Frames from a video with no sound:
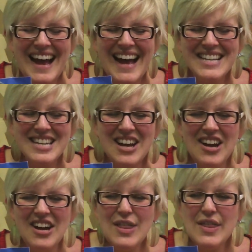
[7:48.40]
And
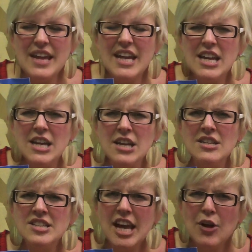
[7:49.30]
I think
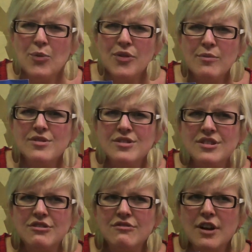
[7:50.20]
to help someone to,
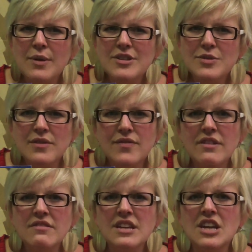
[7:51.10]
to grow into a
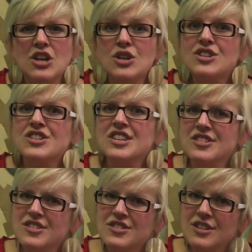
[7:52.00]
very good
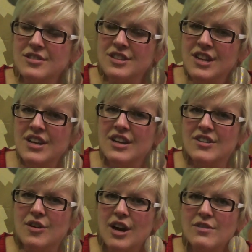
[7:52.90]
citizen
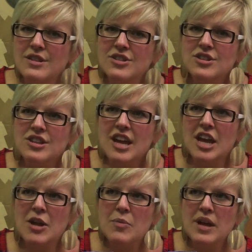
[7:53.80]
not only should
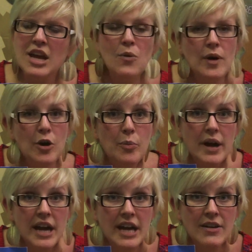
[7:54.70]
they be well
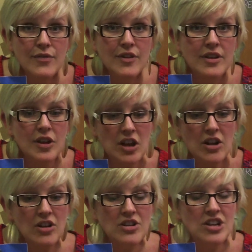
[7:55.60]
behaved and
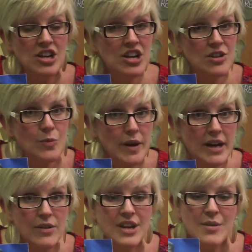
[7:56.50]
learn
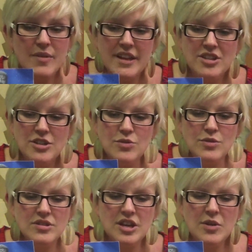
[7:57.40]
well, but they should
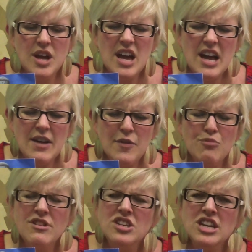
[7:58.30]
also have
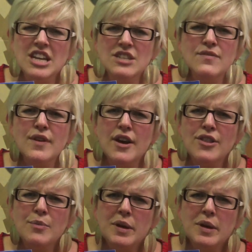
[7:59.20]
appreciation for other